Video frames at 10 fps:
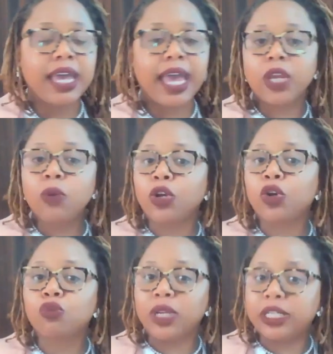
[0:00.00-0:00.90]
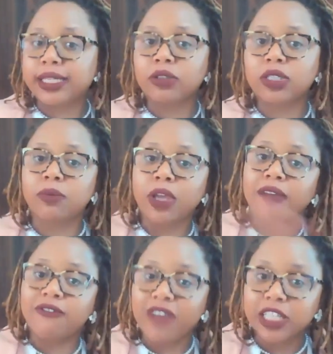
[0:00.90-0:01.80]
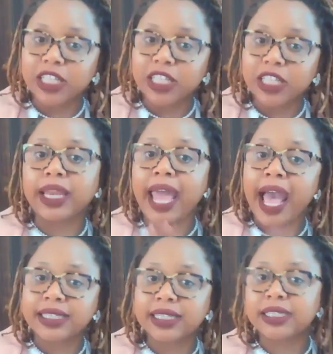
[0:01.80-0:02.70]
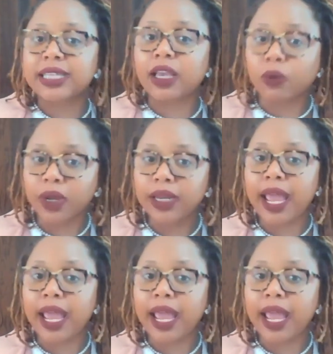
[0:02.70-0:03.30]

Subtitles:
Anyone who reaches out to me on Facebook at Ask Sacred,